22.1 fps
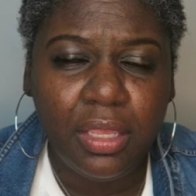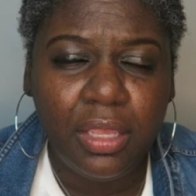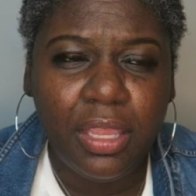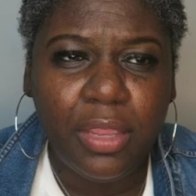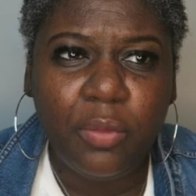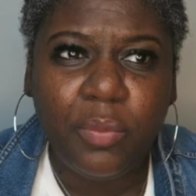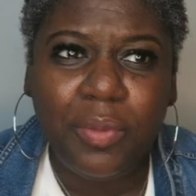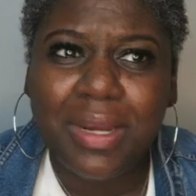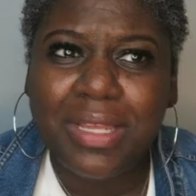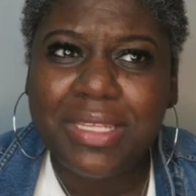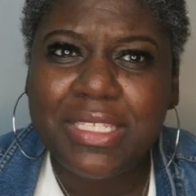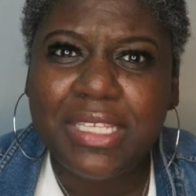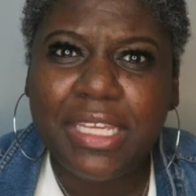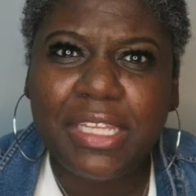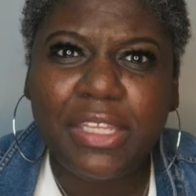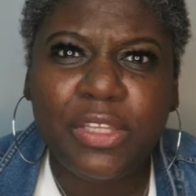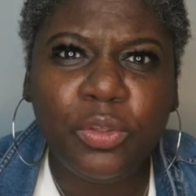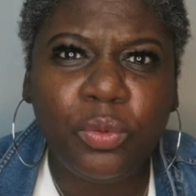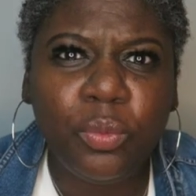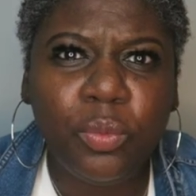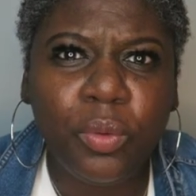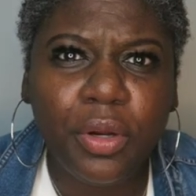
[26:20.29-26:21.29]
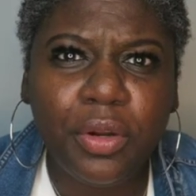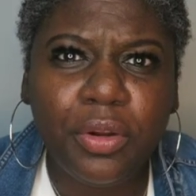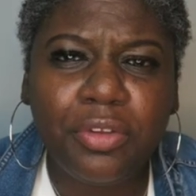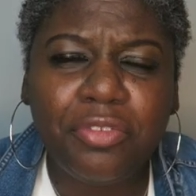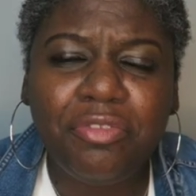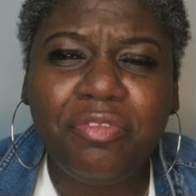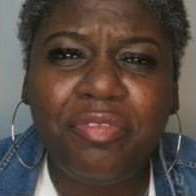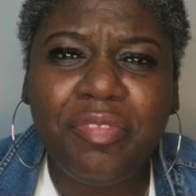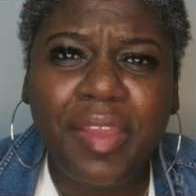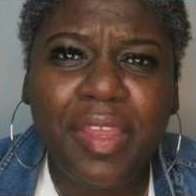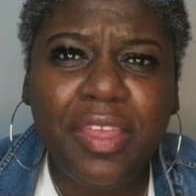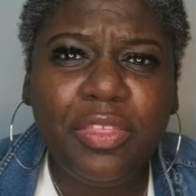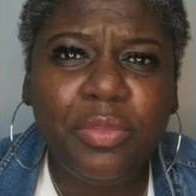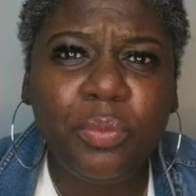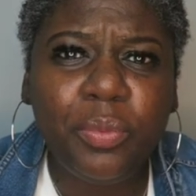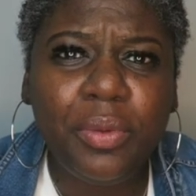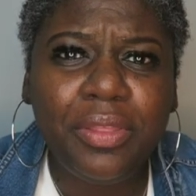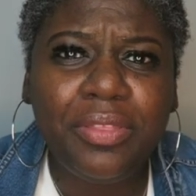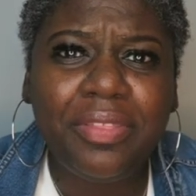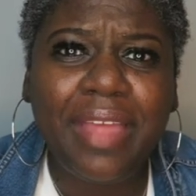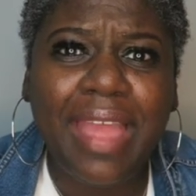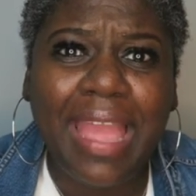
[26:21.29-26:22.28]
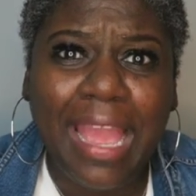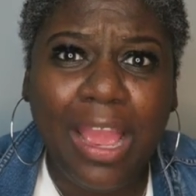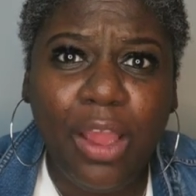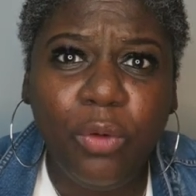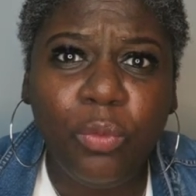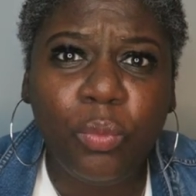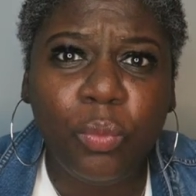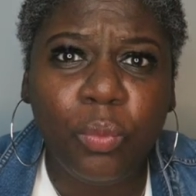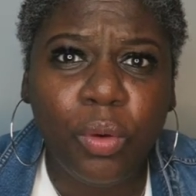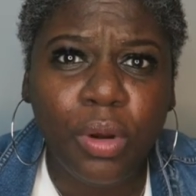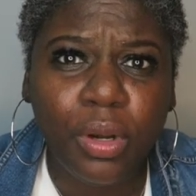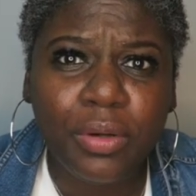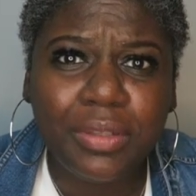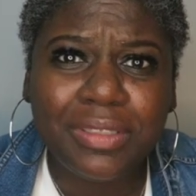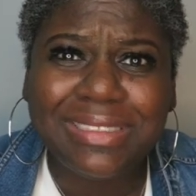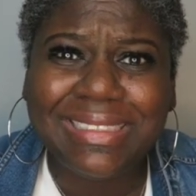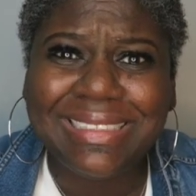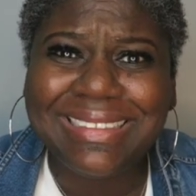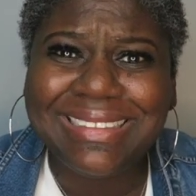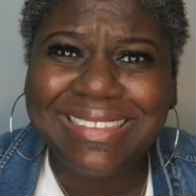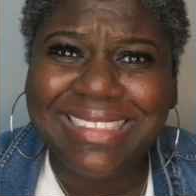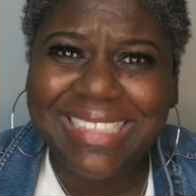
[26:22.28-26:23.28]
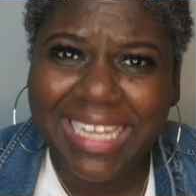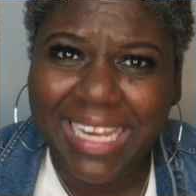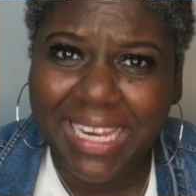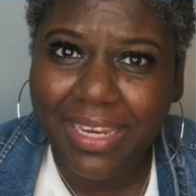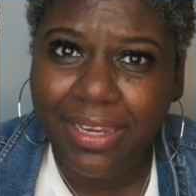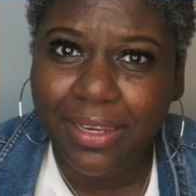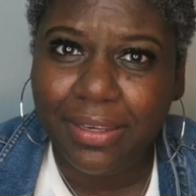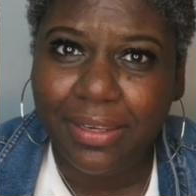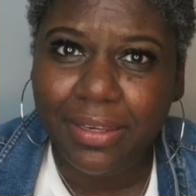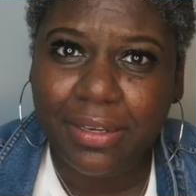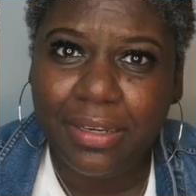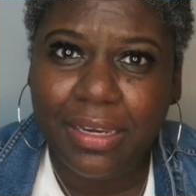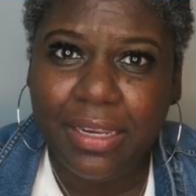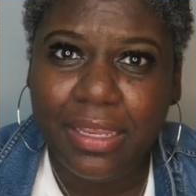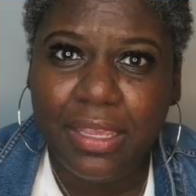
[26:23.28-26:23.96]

And when I say the work, faith without works is dead.